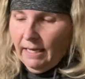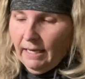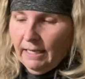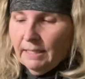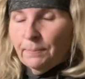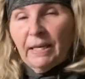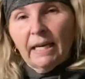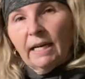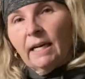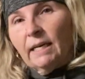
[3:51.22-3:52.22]
is
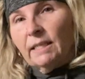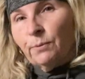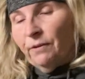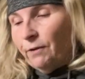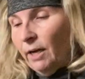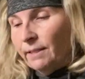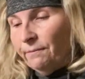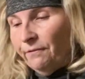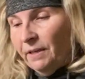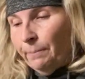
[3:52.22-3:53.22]
because we've got some
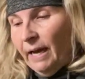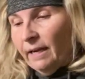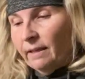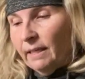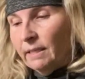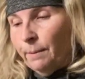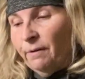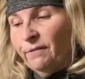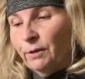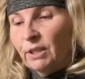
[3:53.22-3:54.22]
feedback that some
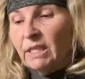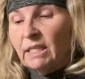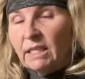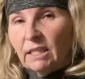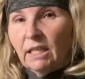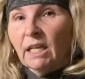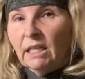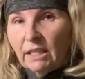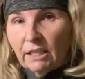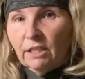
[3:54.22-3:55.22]
of you are still a
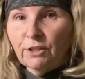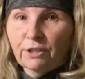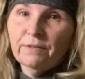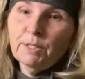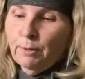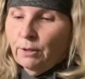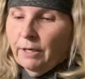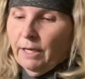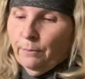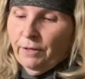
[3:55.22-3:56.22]
little nervous about
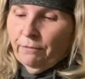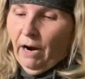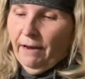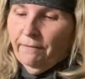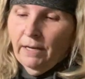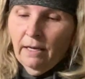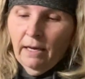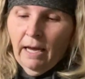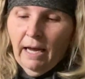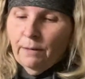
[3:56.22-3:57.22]
cooking with Thrive,
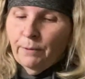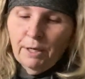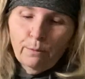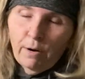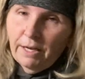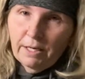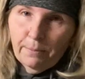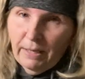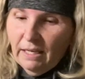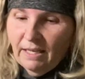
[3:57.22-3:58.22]
and we don't want you to
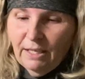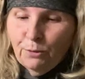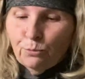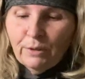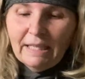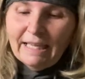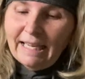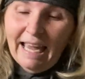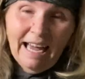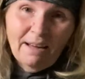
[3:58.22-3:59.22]
be. You really
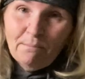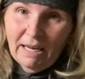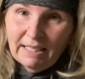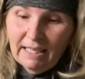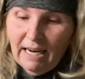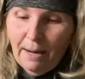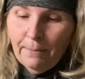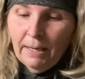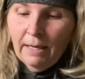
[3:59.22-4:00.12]
can't mess it up.